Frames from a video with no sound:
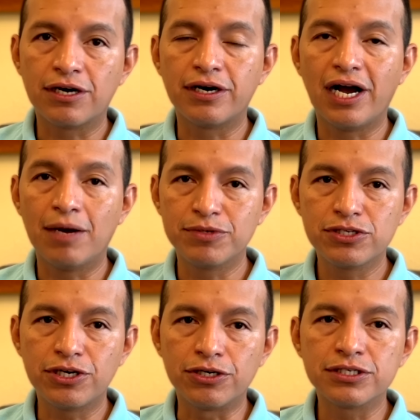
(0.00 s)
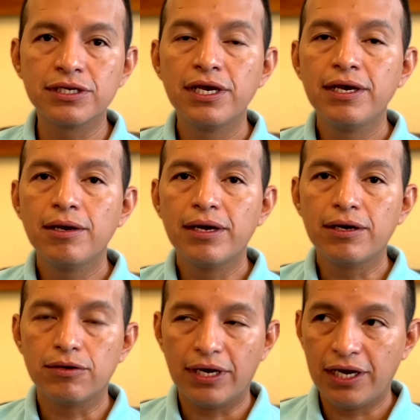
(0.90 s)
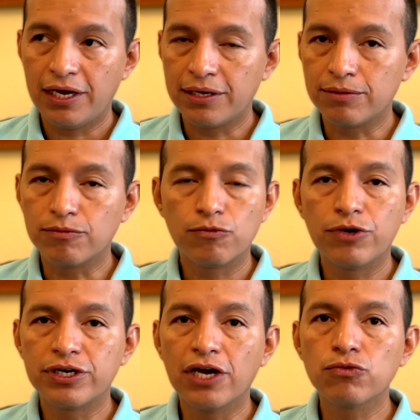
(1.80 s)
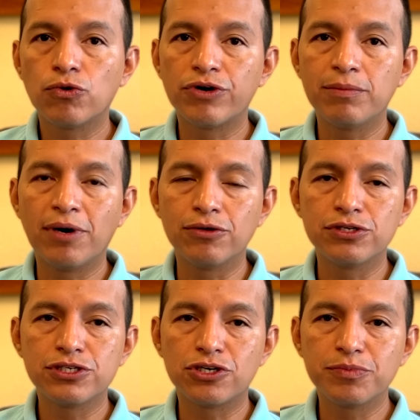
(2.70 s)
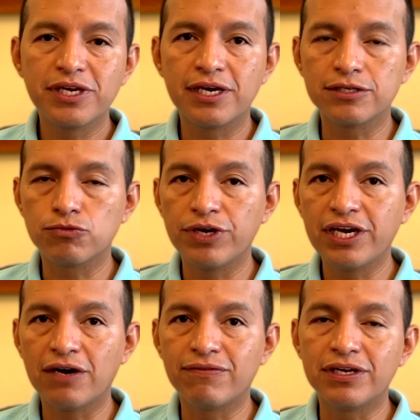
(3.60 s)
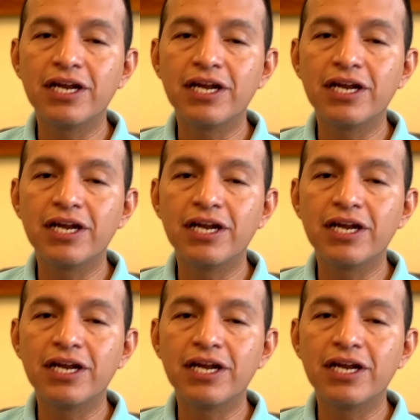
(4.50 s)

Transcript: are upstairs. And we're not worried about the stairs because we have an